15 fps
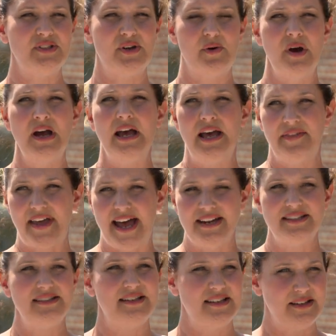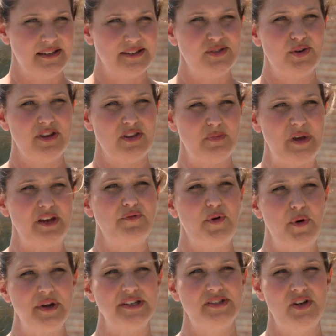So that is the sort of the big
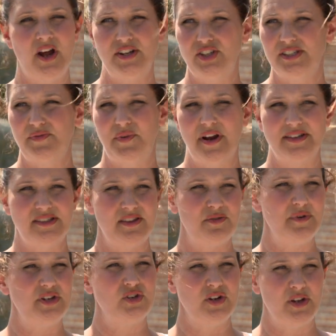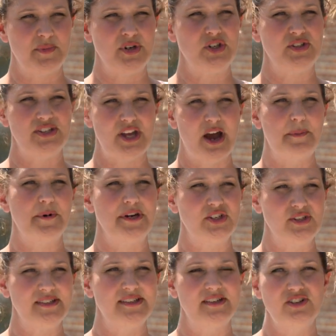focus, not just for us in the Regional Emergency
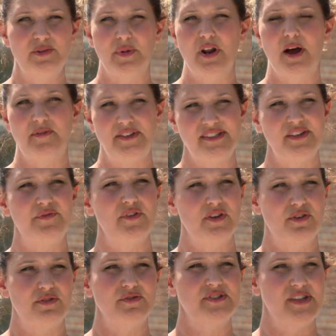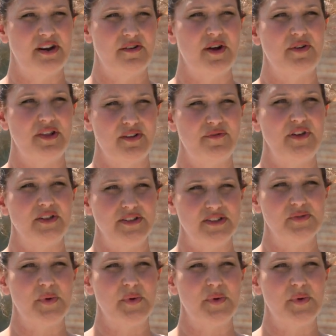Operations Center, but obviously for the crews that are out in the field